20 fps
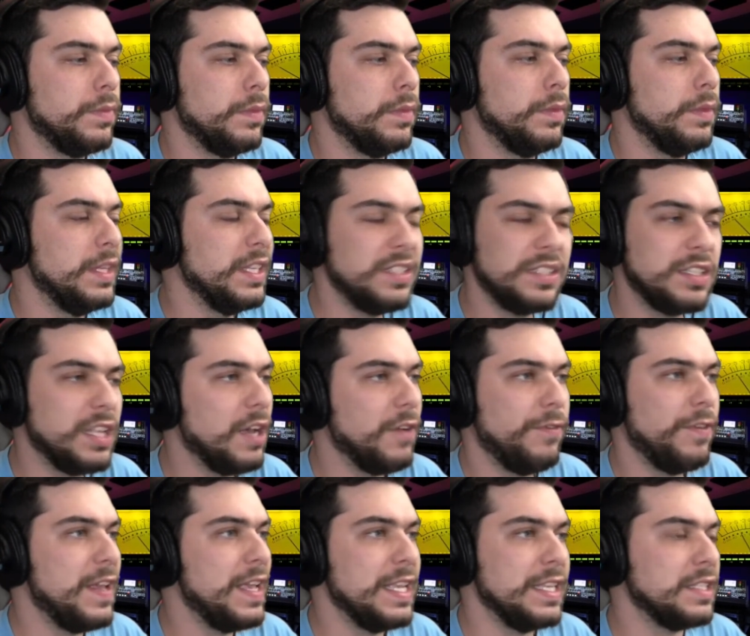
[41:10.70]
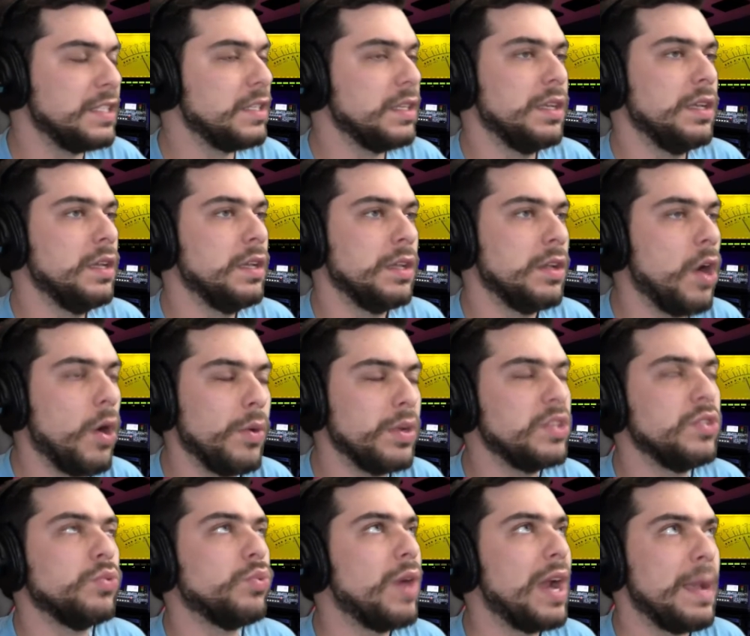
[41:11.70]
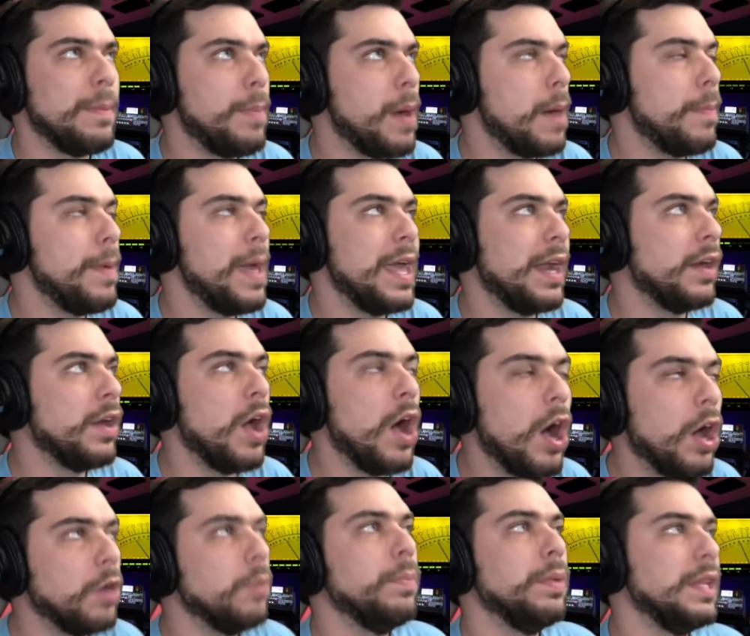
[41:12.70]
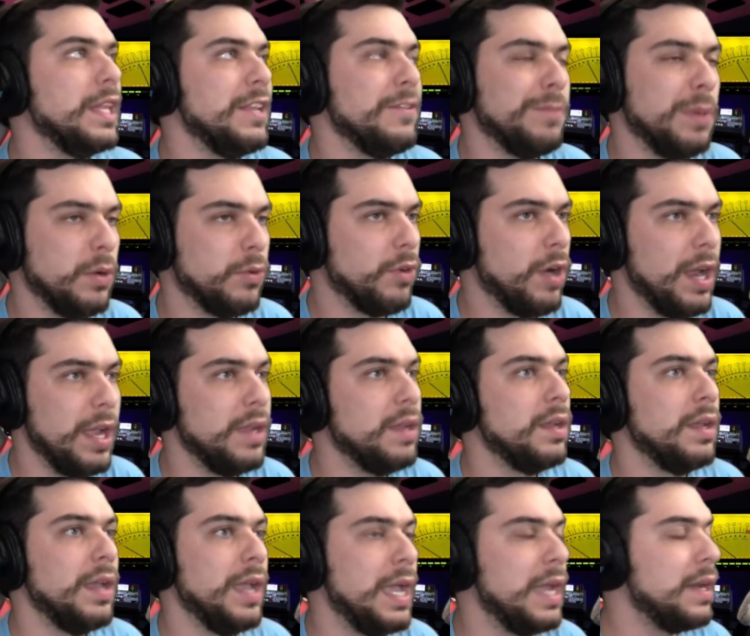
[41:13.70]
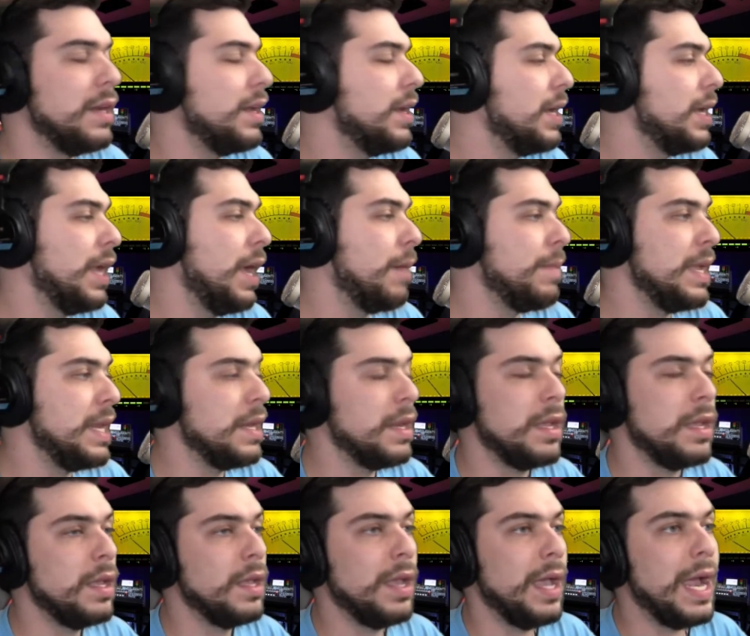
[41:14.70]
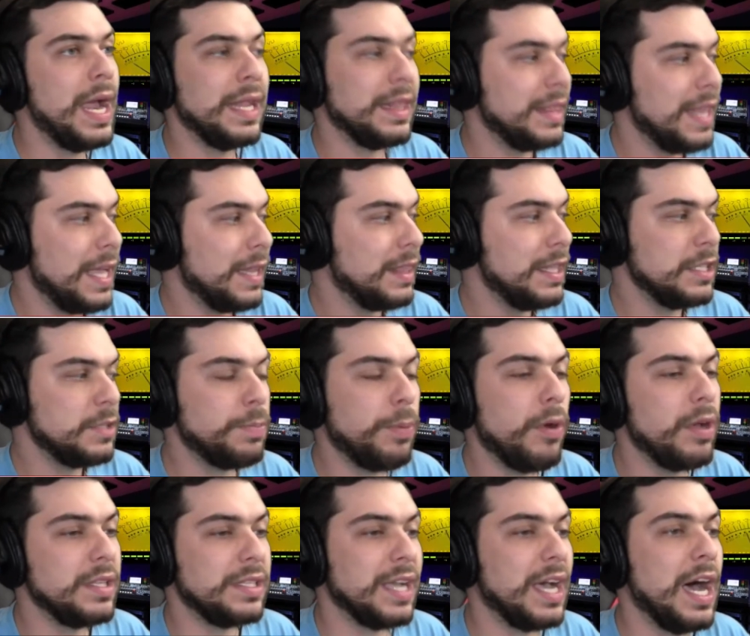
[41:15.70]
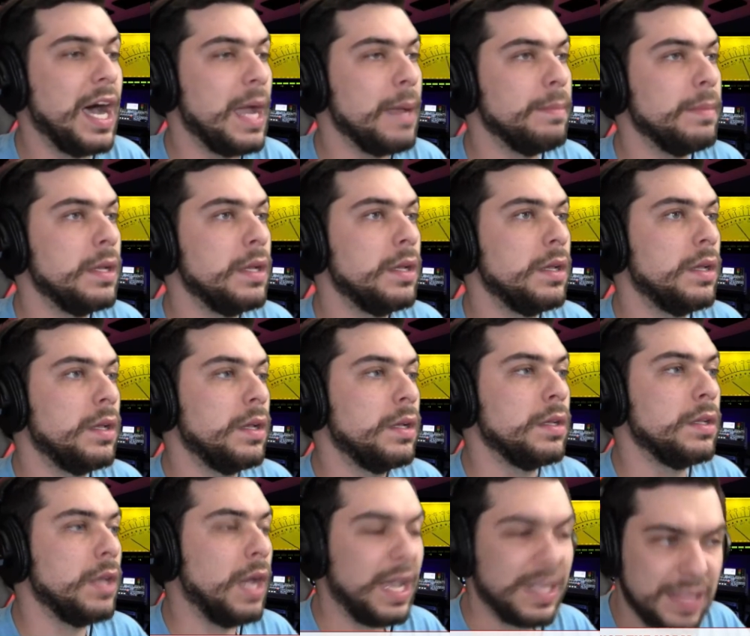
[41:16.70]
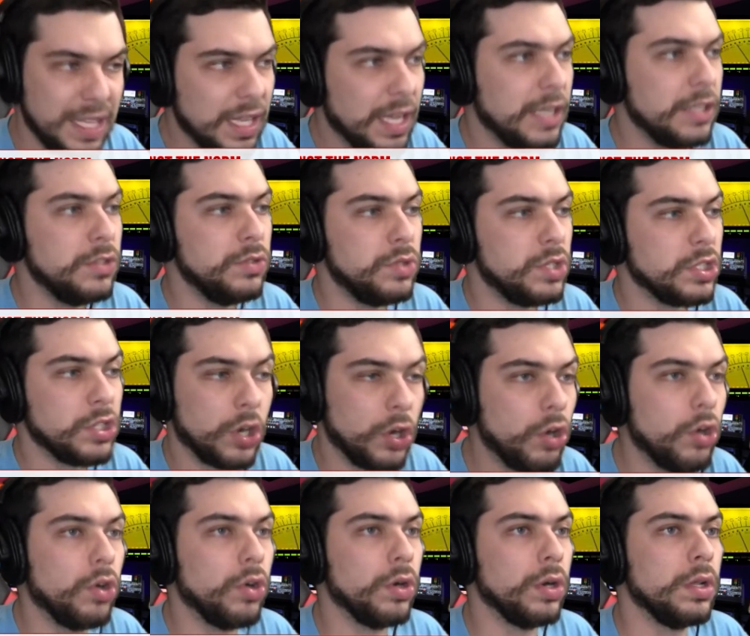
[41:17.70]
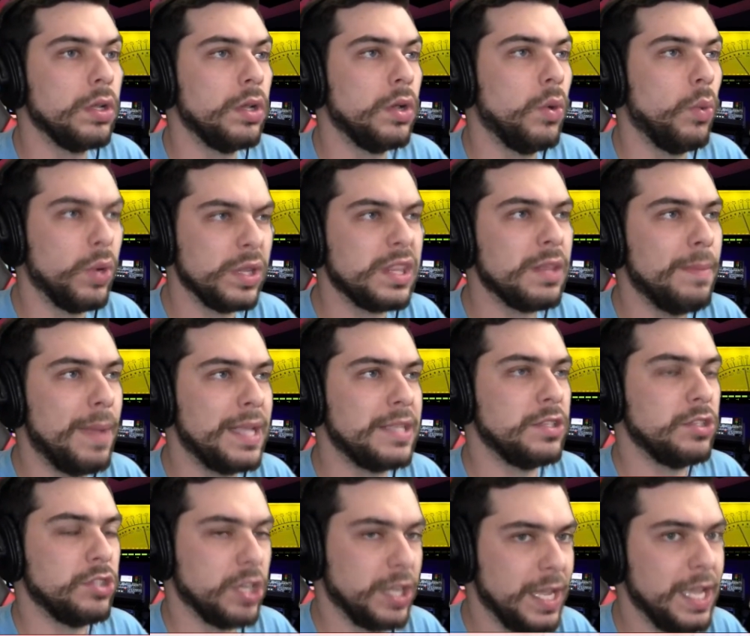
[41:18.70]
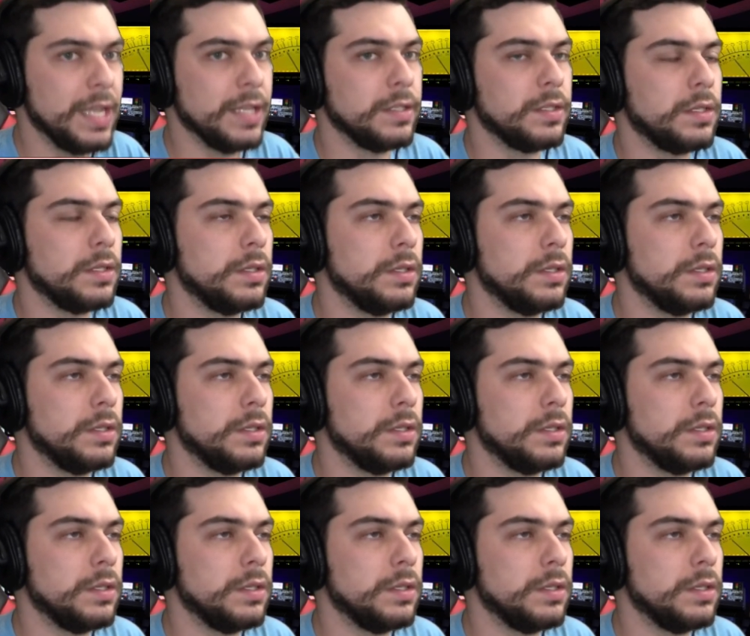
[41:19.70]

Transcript: This stuff is going to ramp up at an unbelievable rate. And I mean, at this point in time, I think you just heard what the messaging is.